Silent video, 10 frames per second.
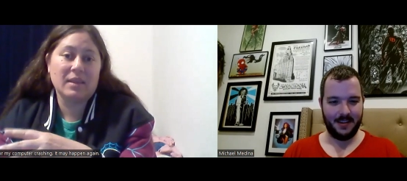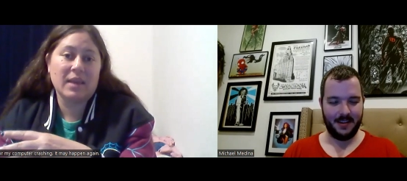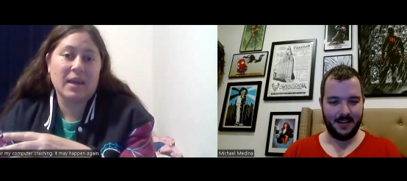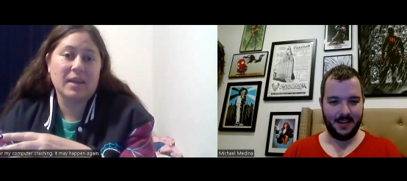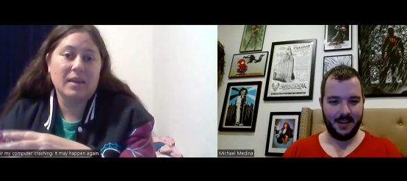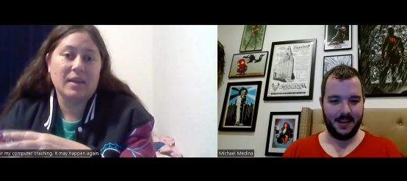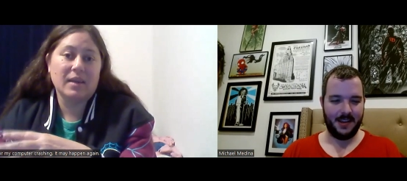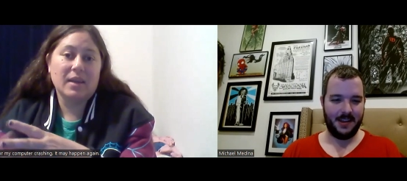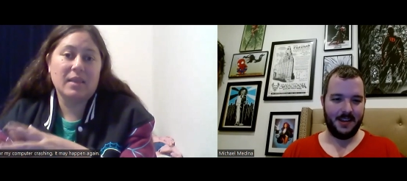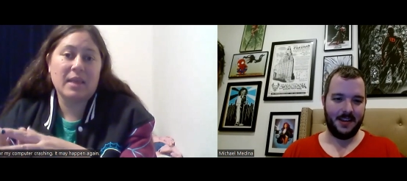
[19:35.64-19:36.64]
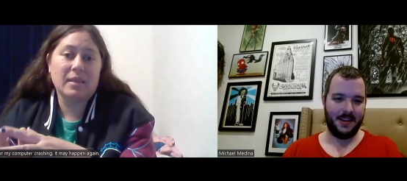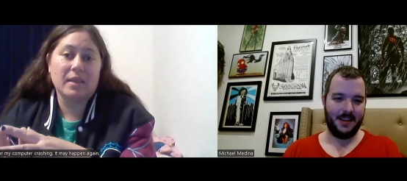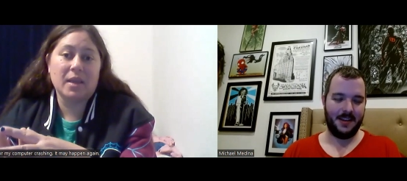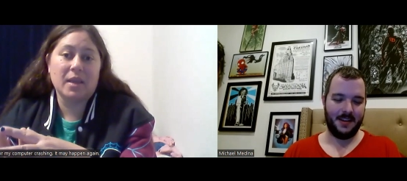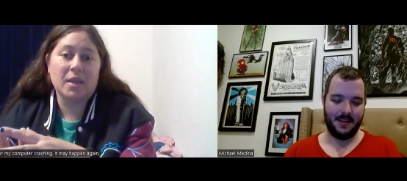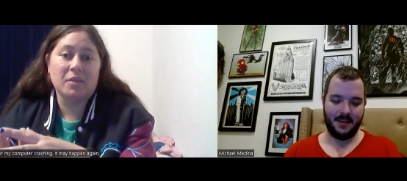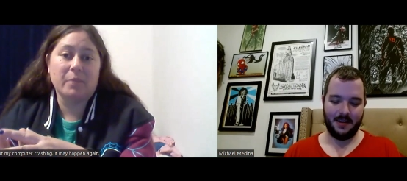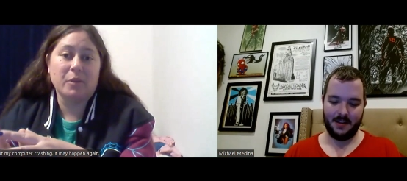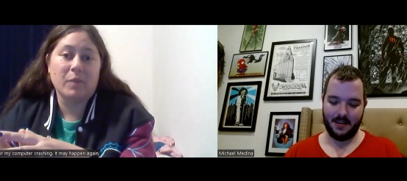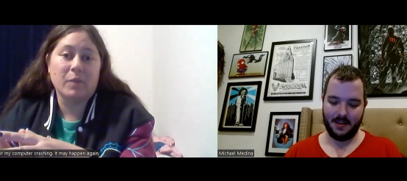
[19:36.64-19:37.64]
Speaker 1: that that in
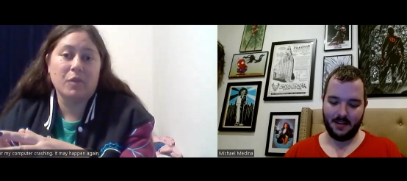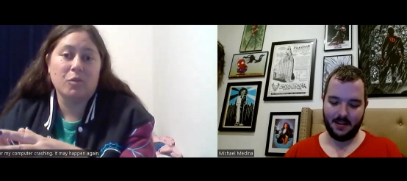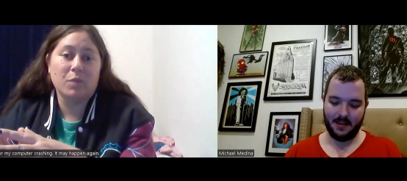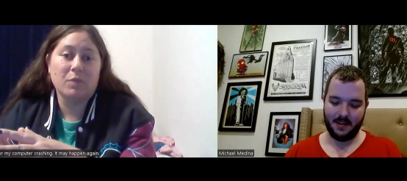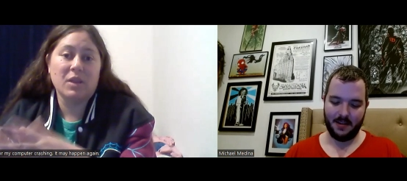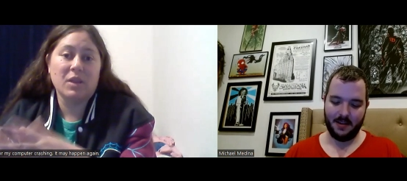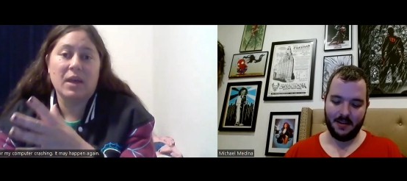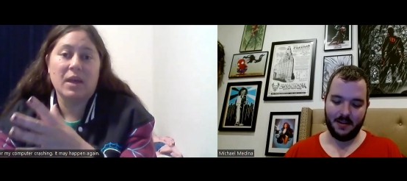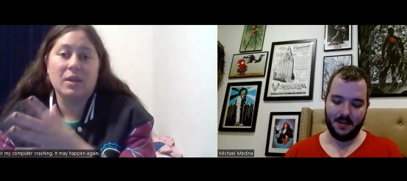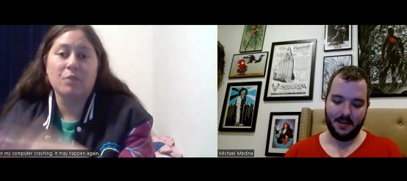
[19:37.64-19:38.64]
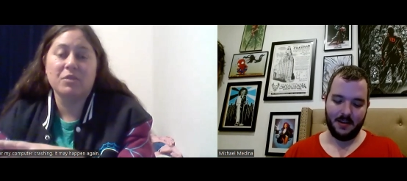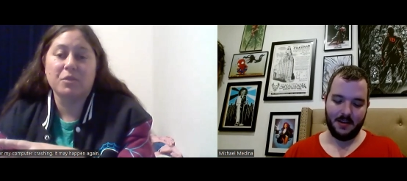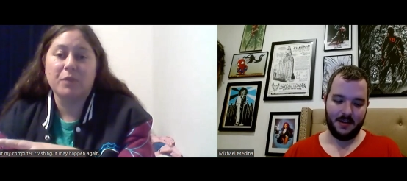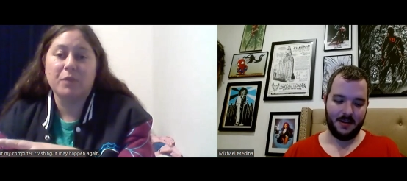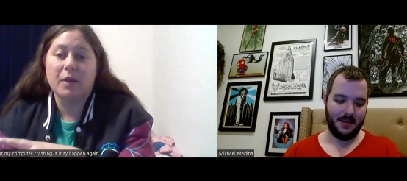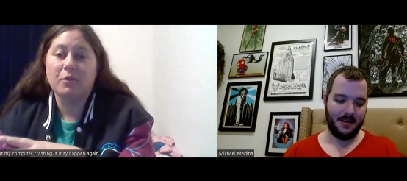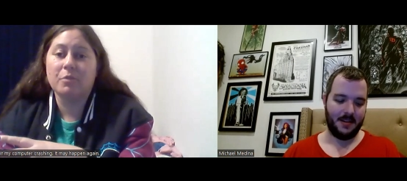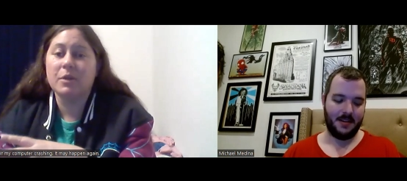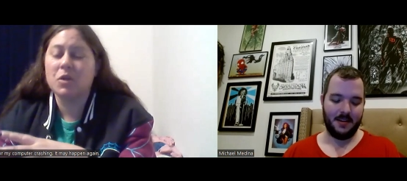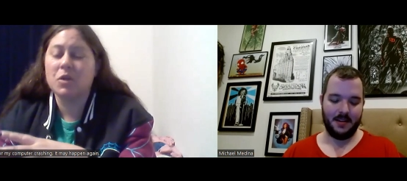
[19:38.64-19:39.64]
Spider-Man: Homecoming that he was the Prowler,
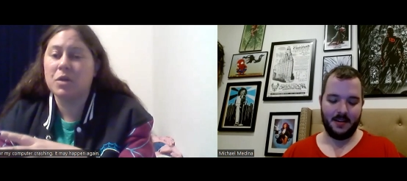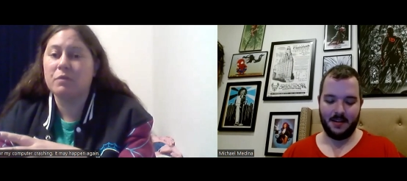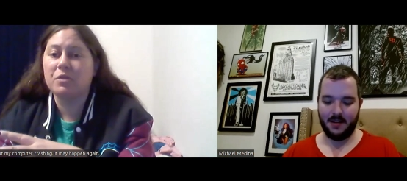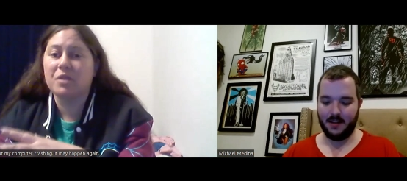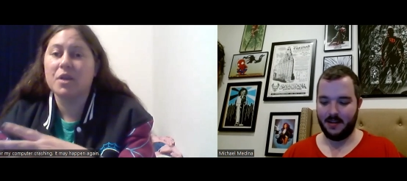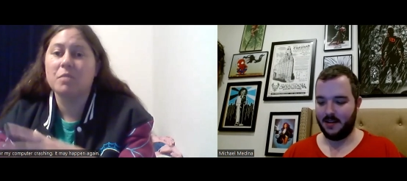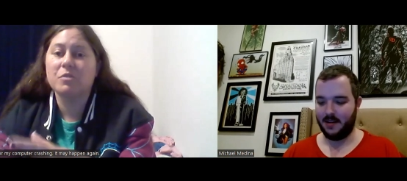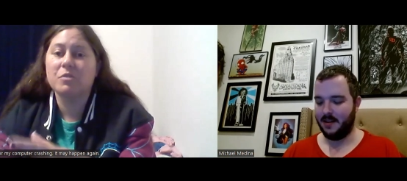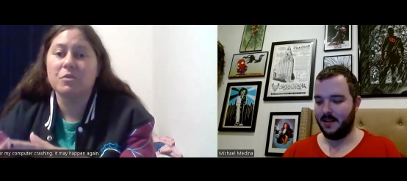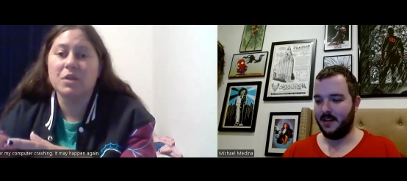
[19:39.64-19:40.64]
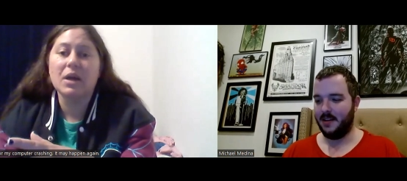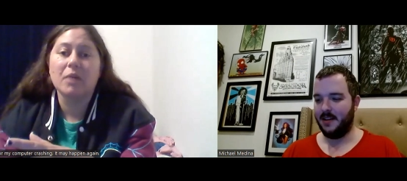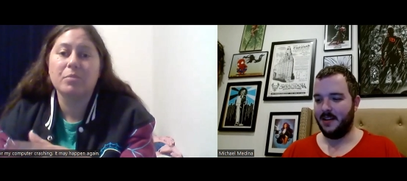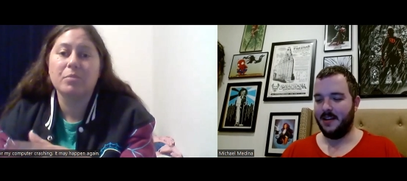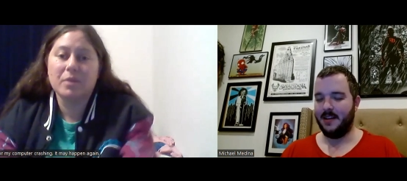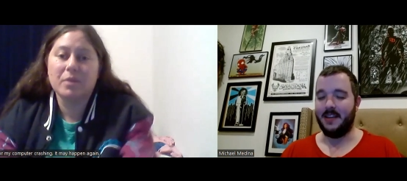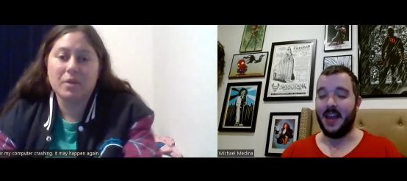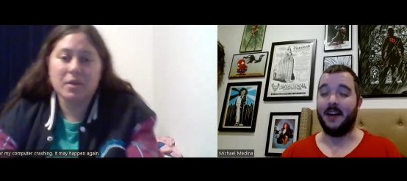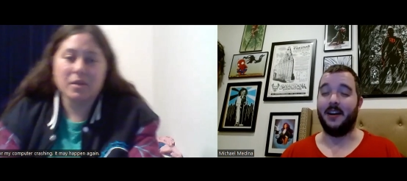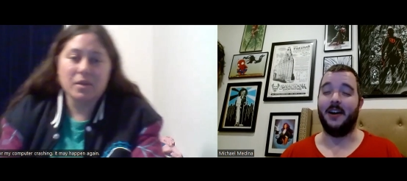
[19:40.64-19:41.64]
but you never saw him suited up.
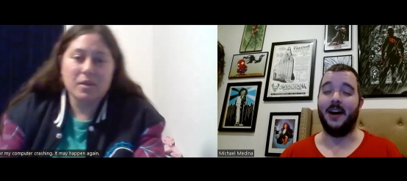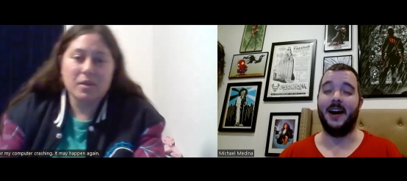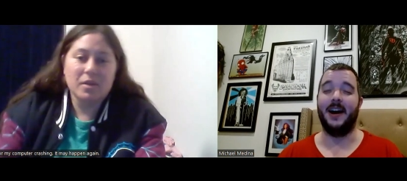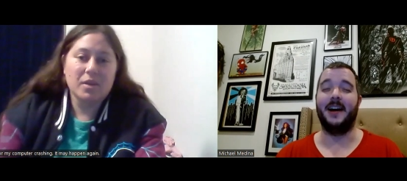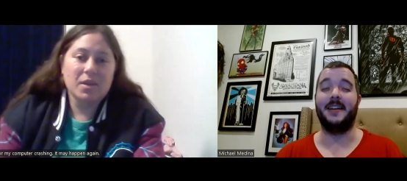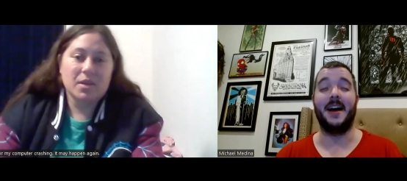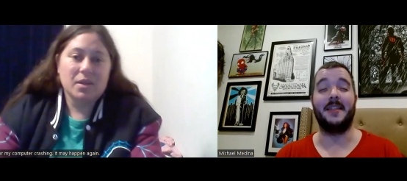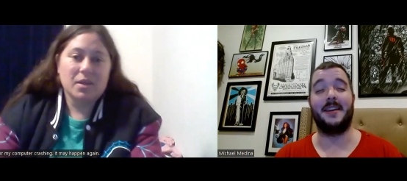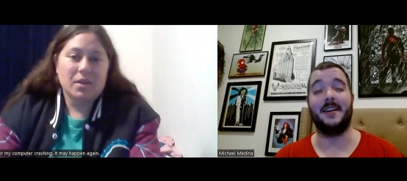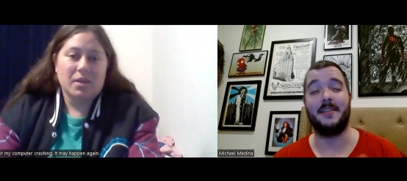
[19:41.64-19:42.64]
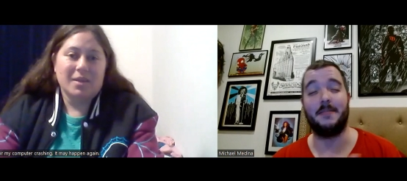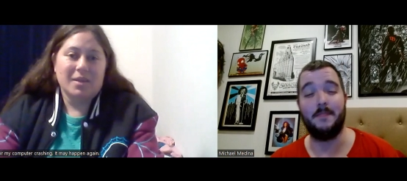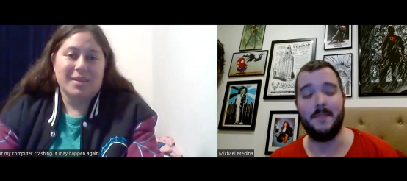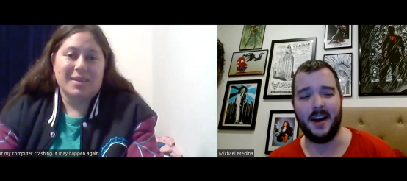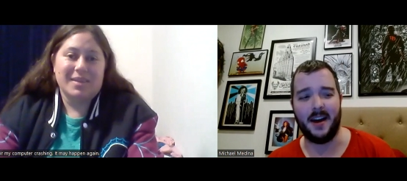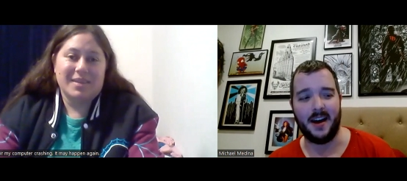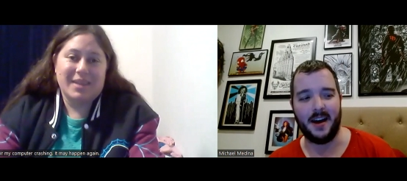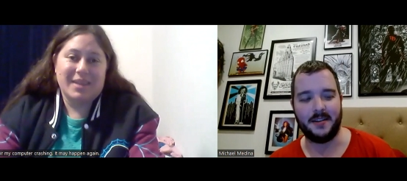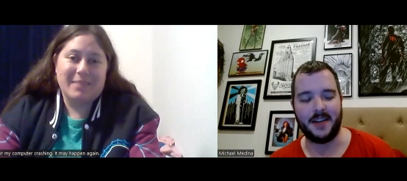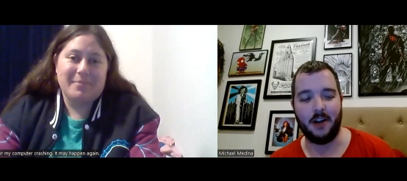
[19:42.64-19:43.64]
Speaker 2: Yeah, no, uh, yeah, because
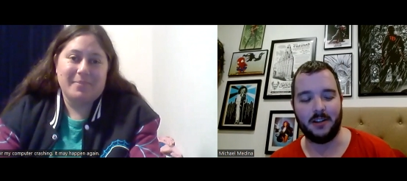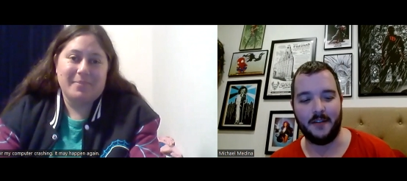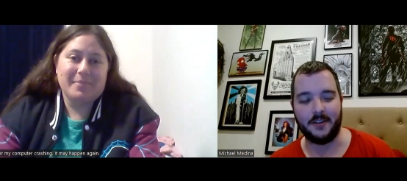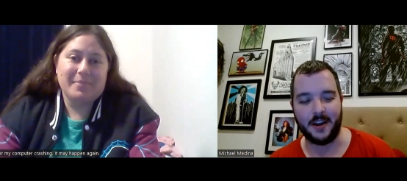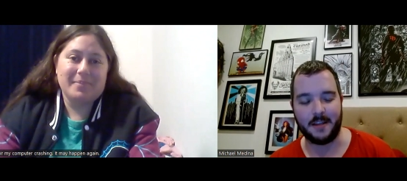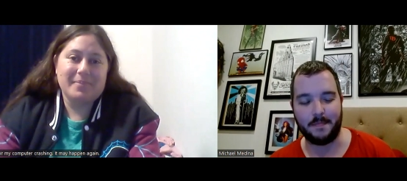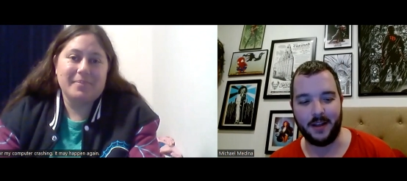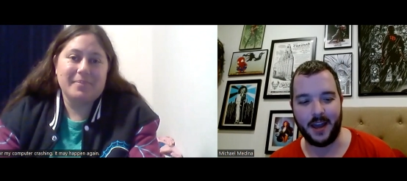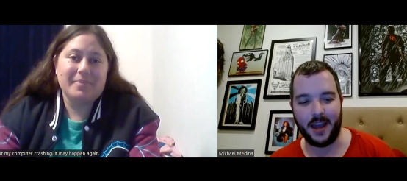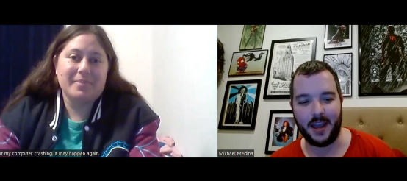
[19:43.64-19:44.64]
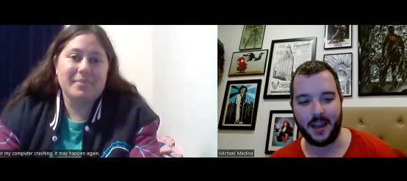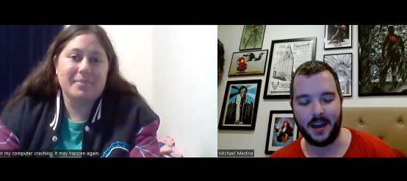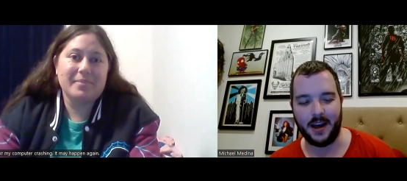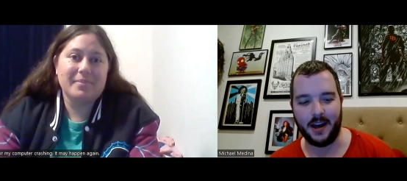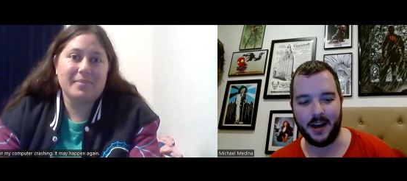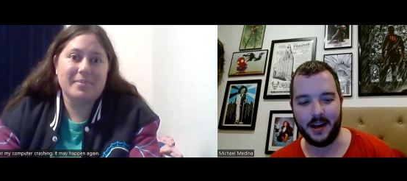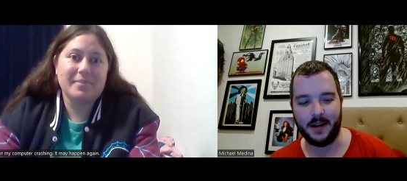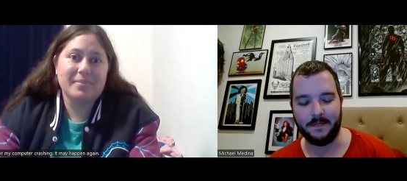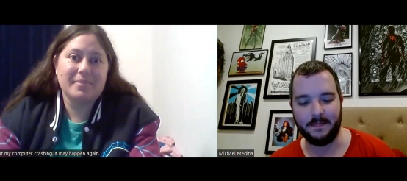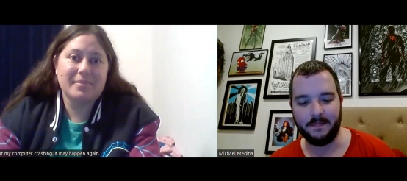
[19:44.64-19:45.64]
uh, Donald Glover does play.
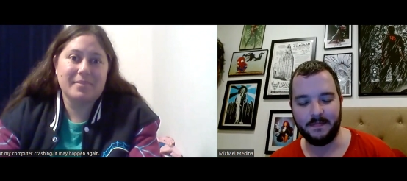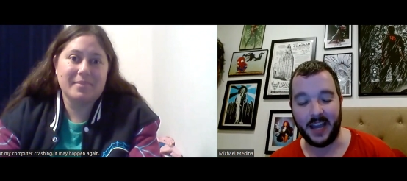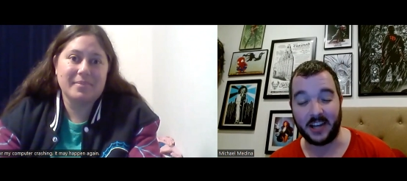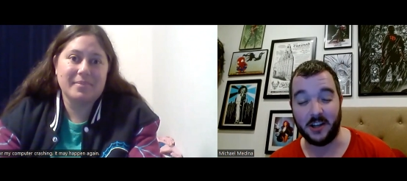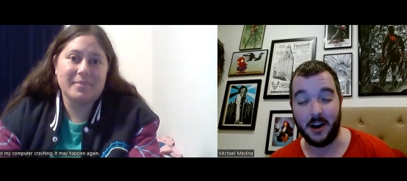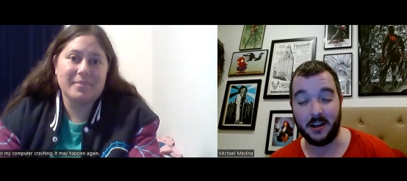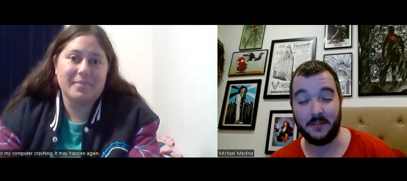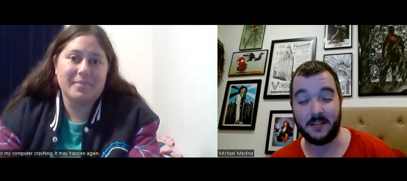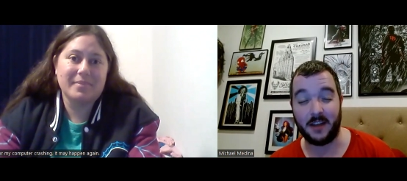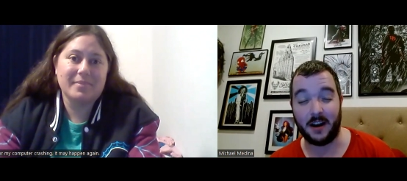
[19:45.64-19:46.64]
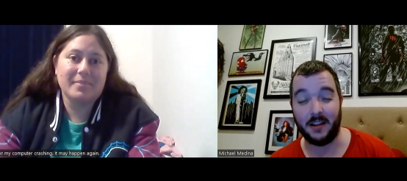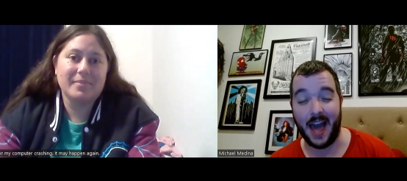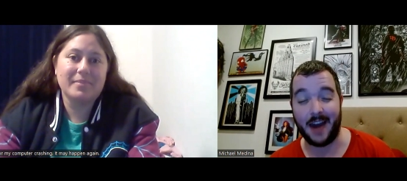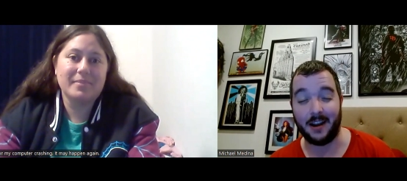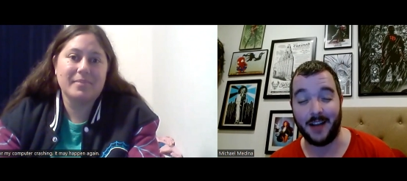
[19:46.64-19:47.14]
Um, actually, Donald Glover's done had a